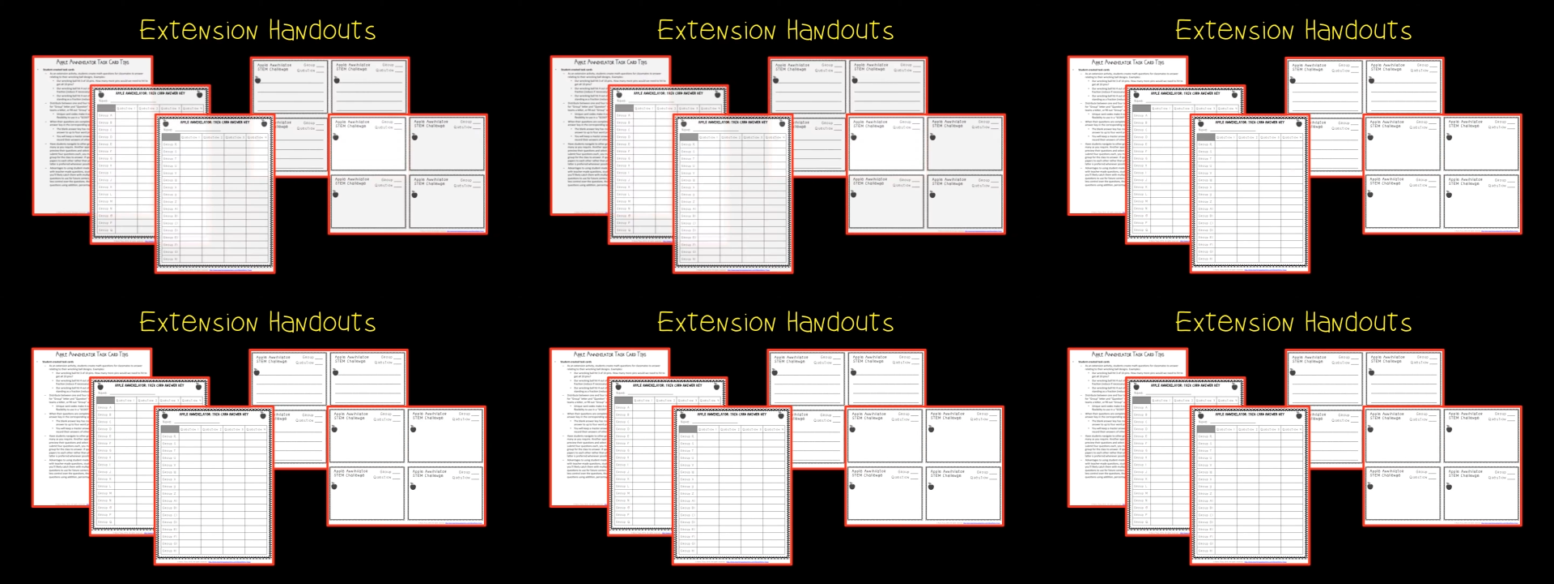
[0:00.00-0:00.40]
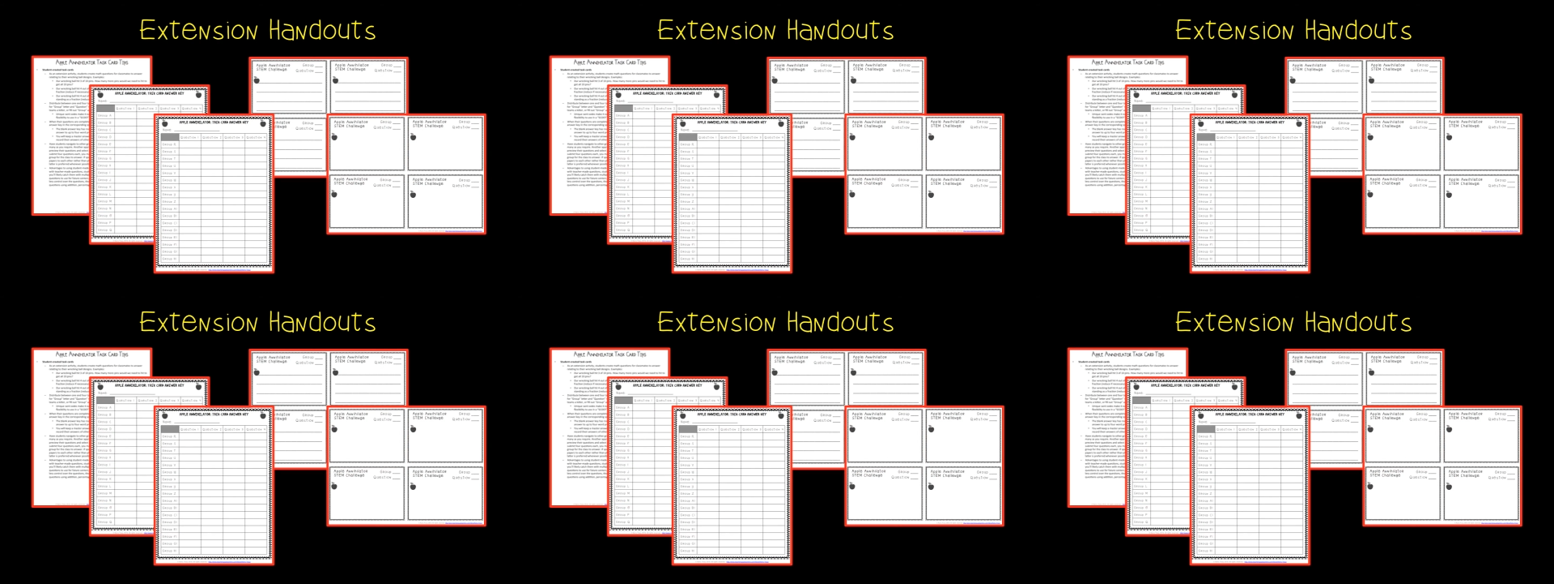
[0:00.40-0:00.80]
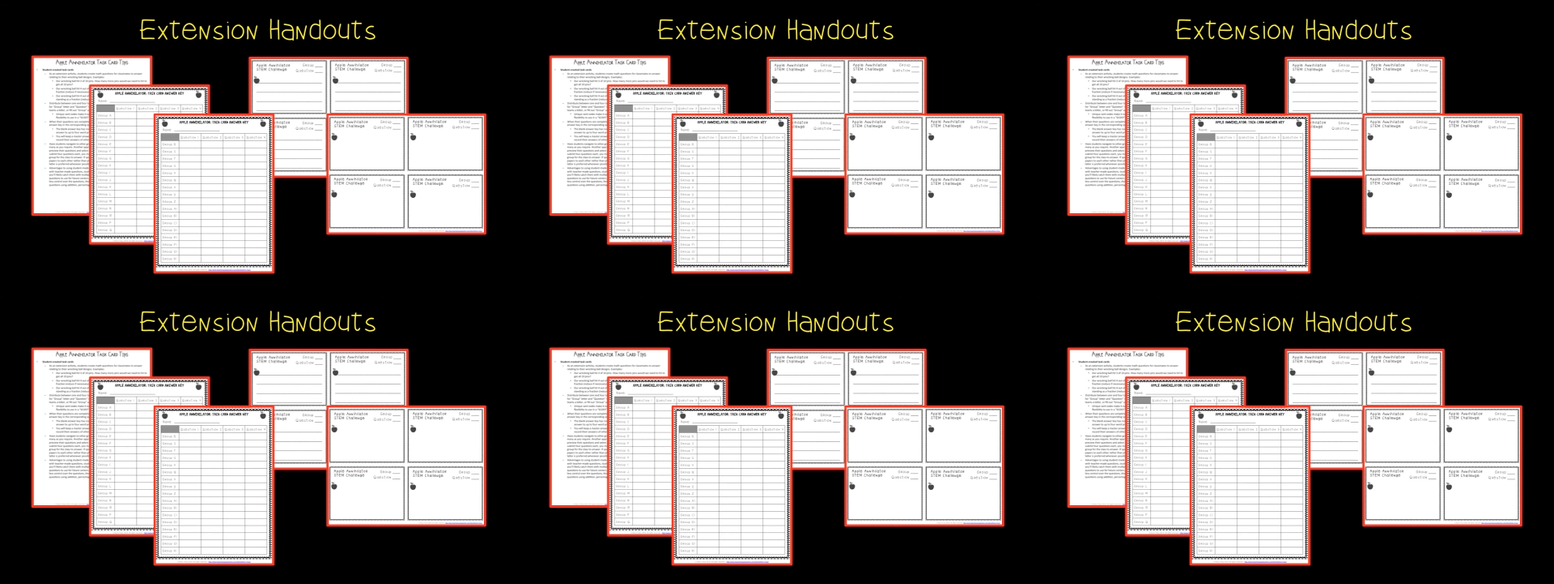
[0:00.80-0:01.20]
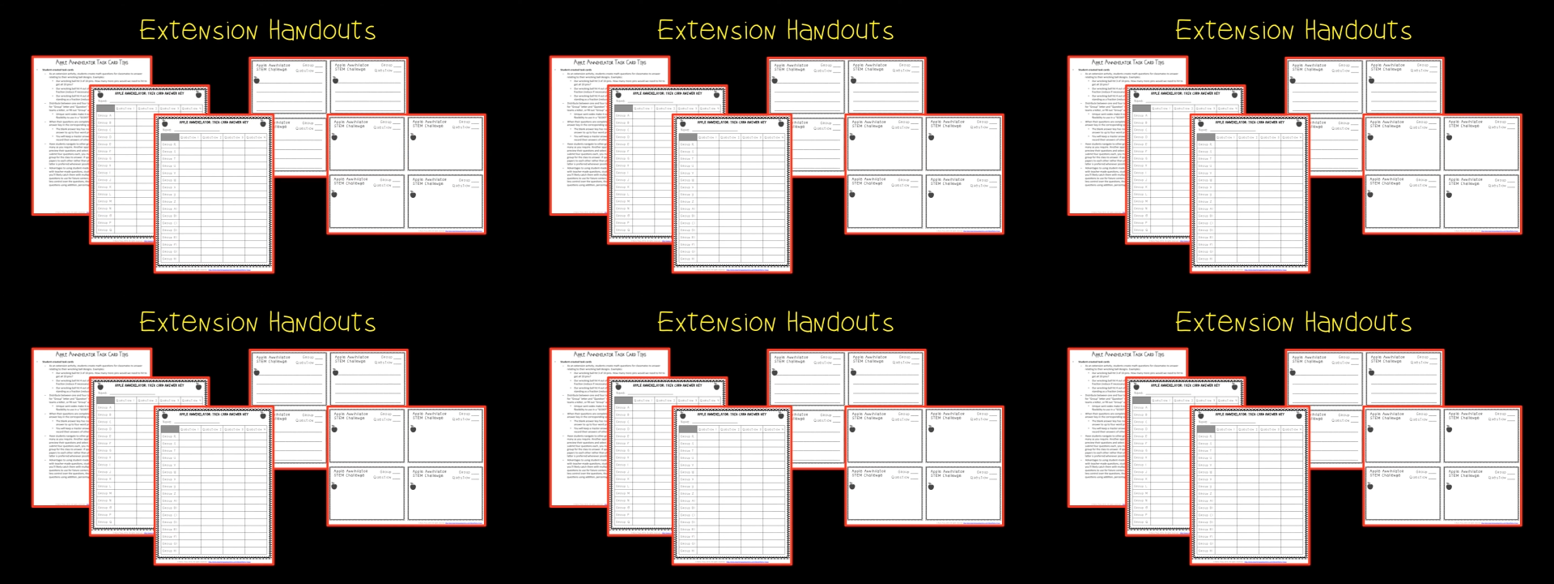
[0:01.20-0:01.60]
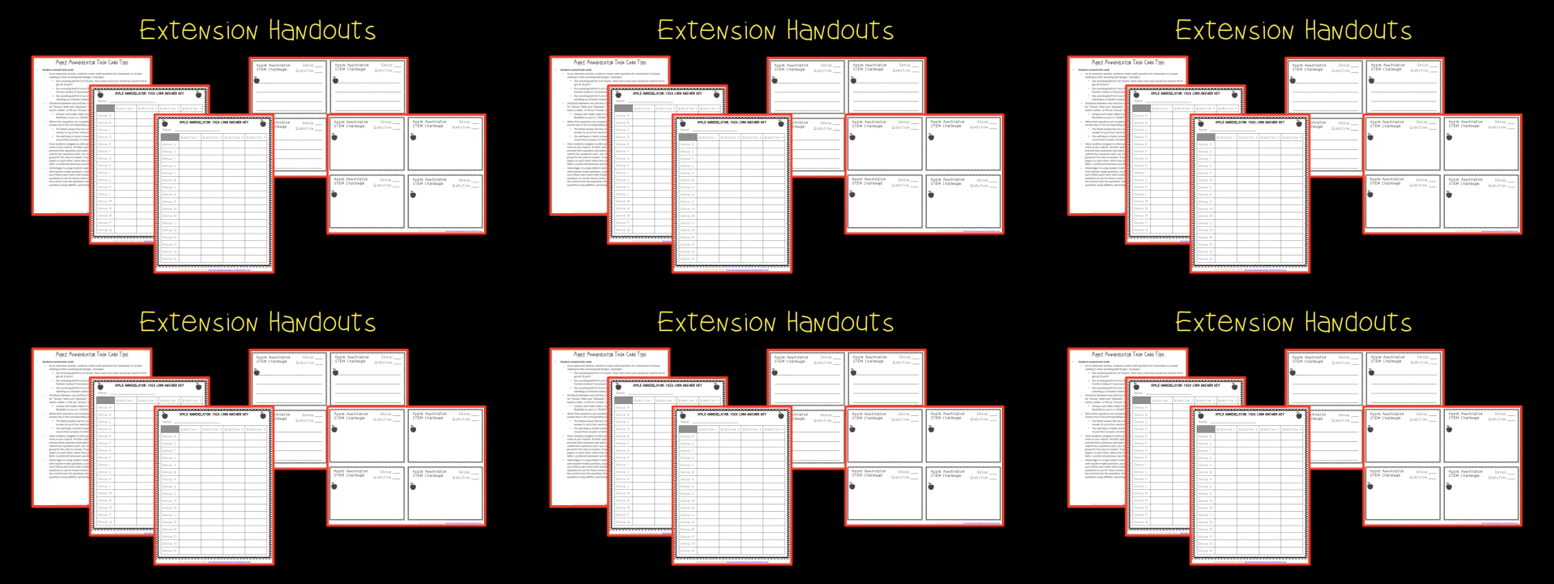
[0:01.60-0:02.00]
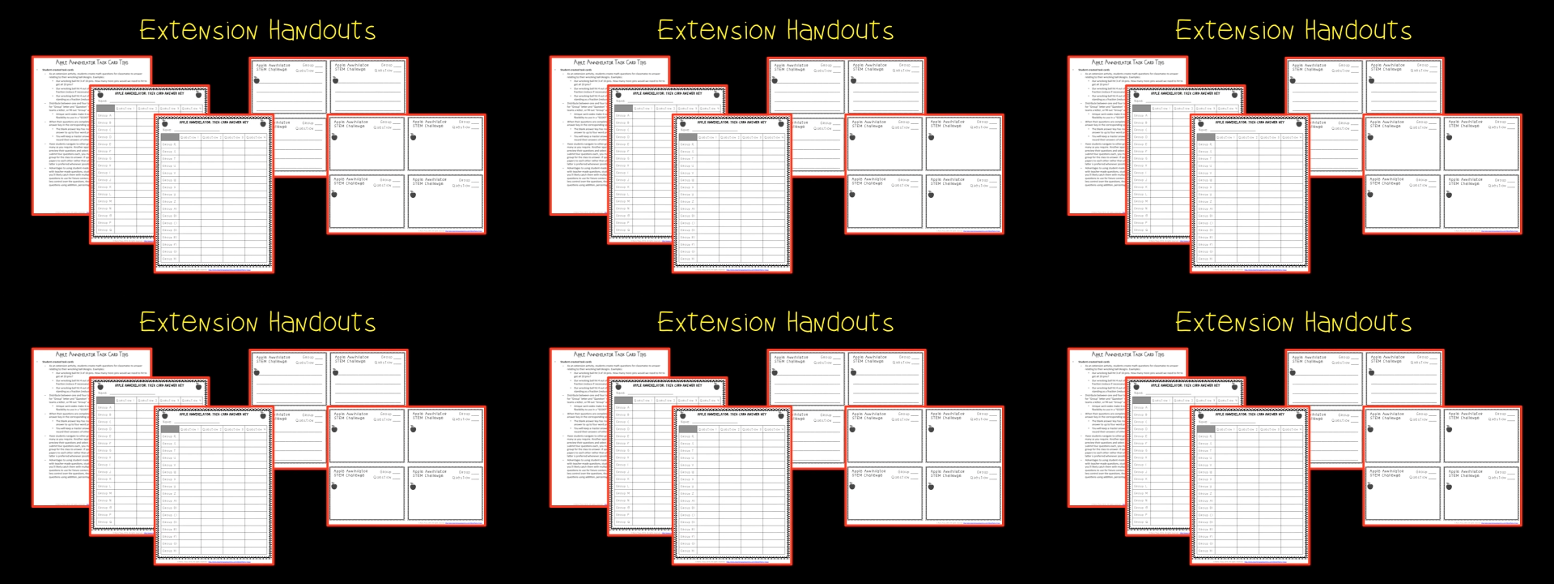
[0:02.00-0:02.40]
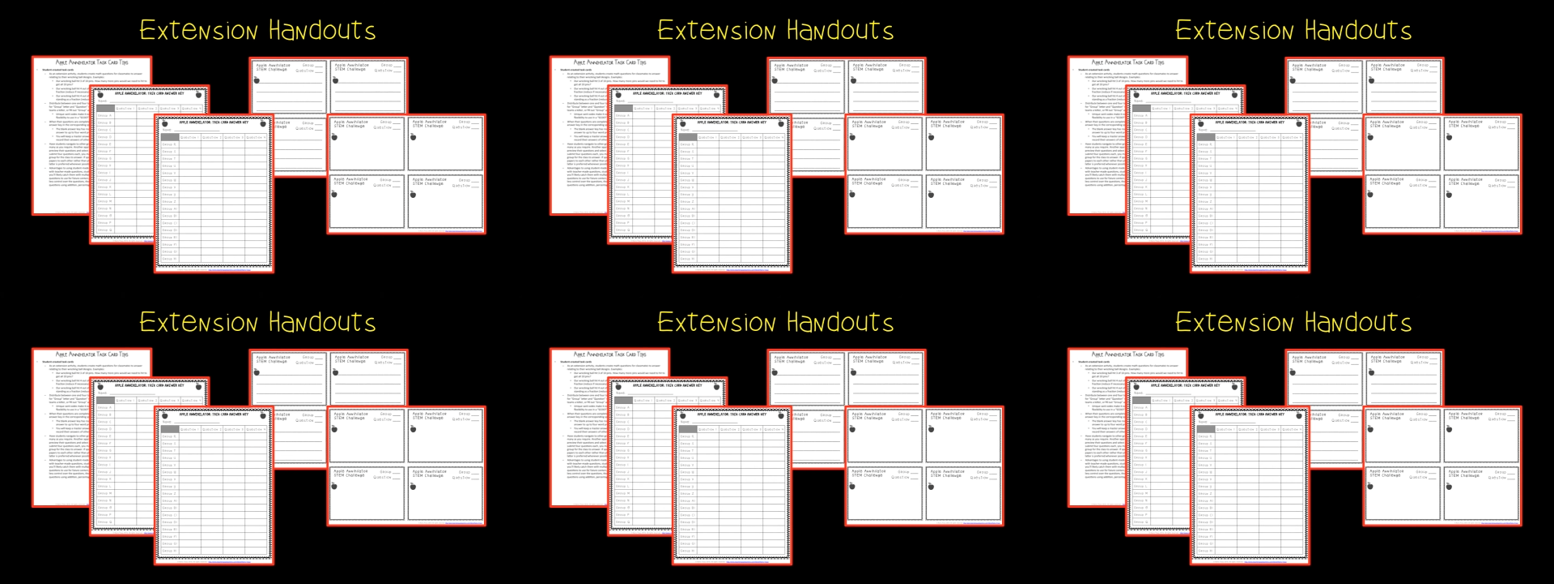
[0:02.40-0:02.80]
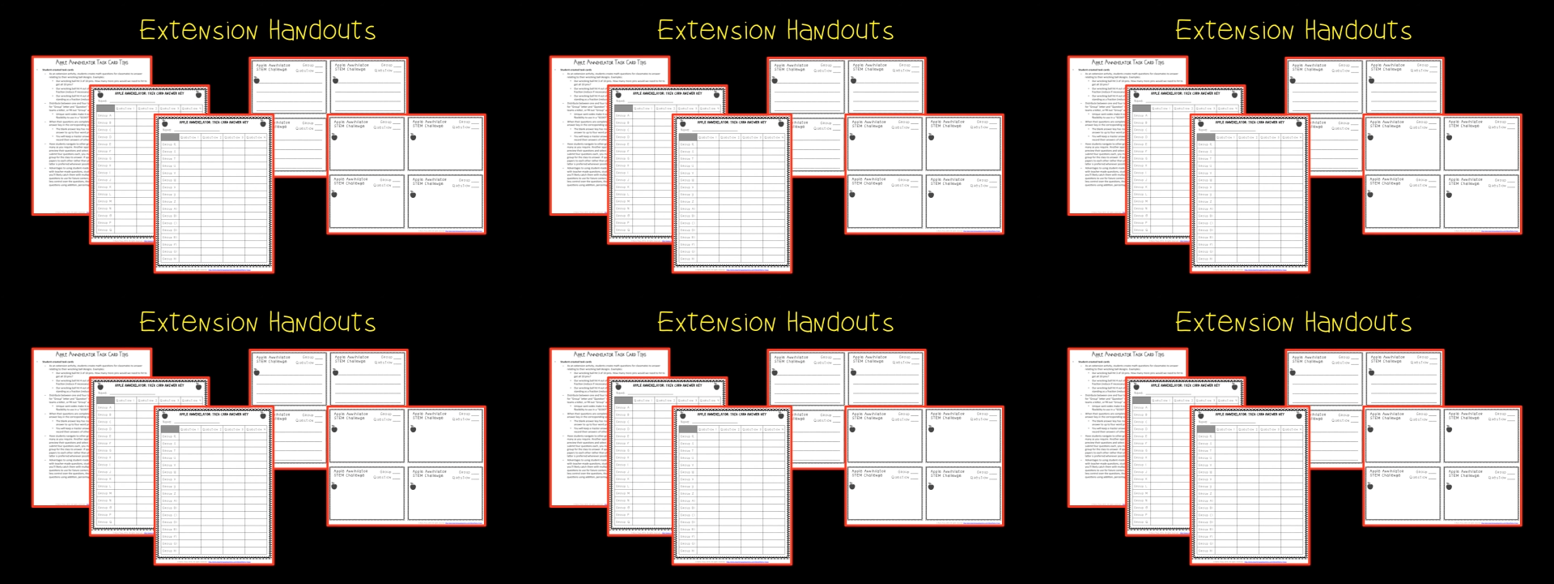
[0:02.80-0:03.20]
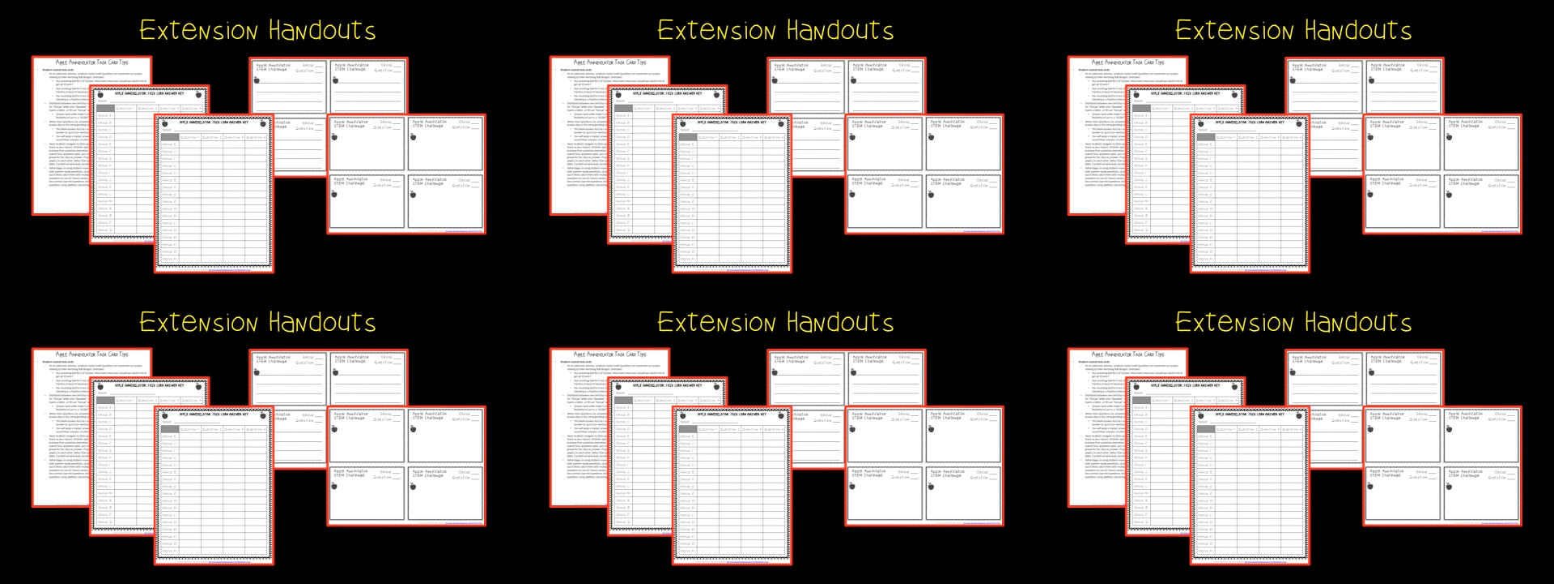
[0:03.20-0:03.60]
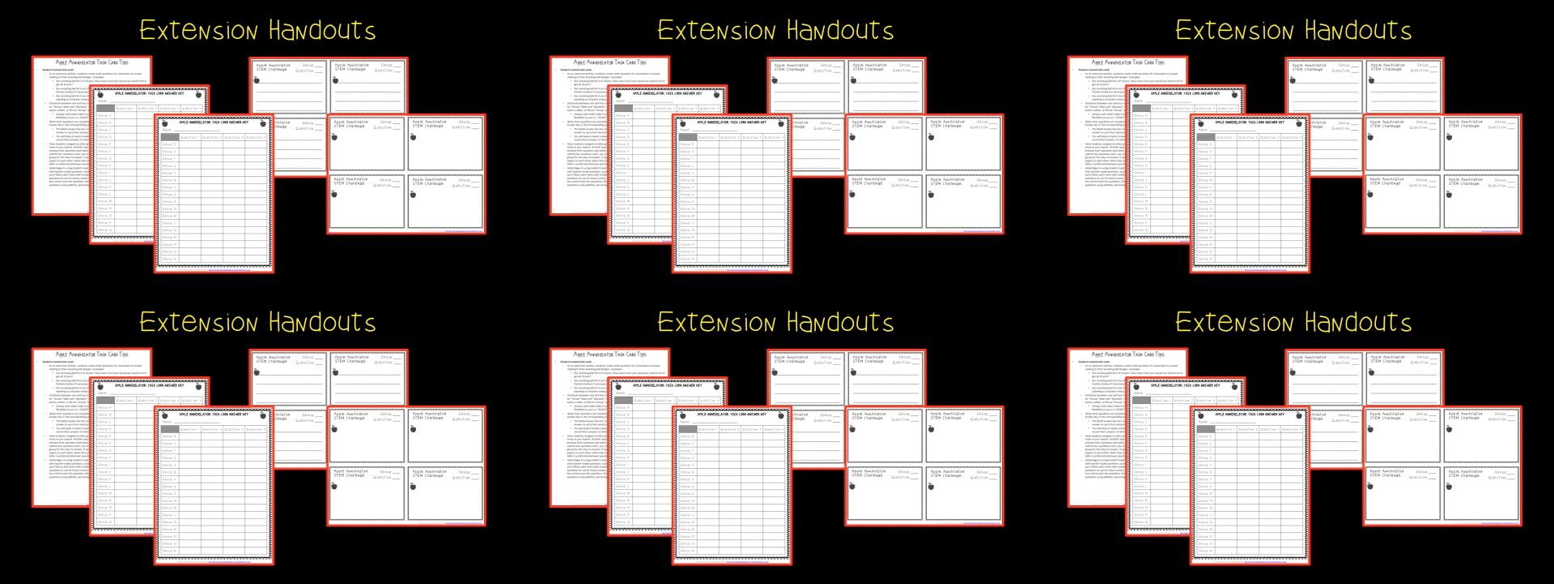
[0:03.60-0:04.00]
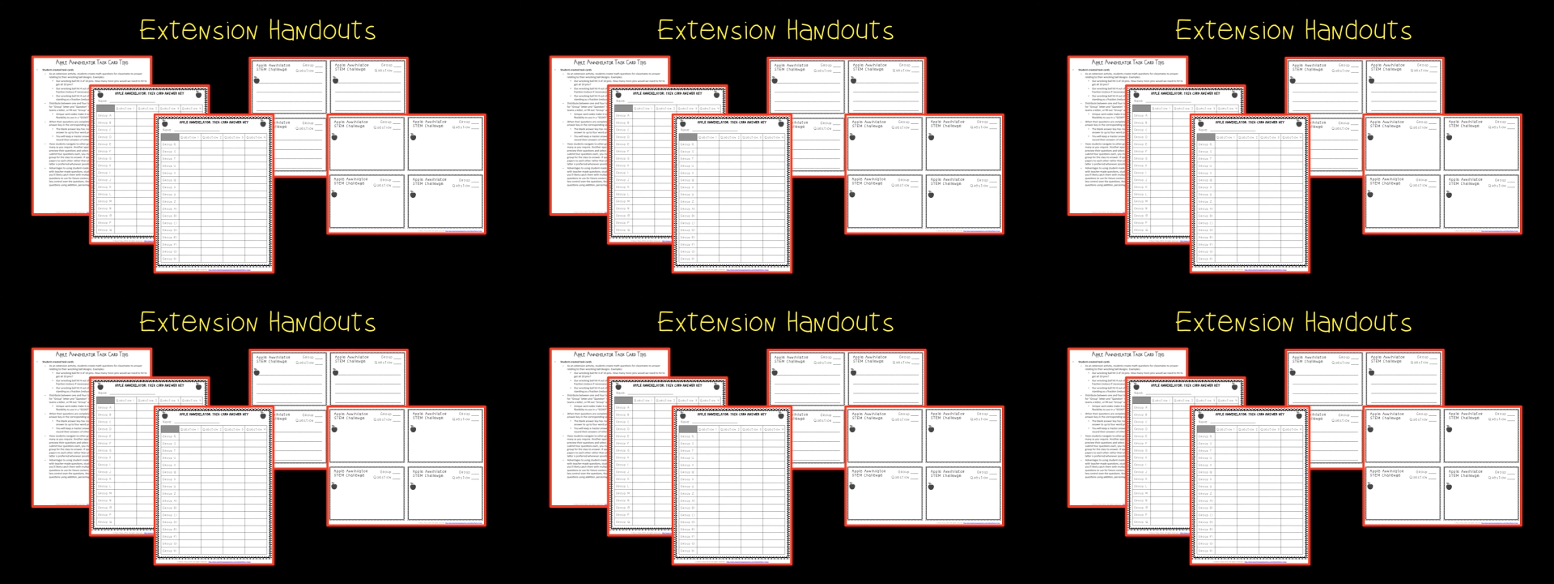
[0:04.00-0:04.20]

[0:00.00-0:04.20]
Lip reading: [unreadable: no face in view]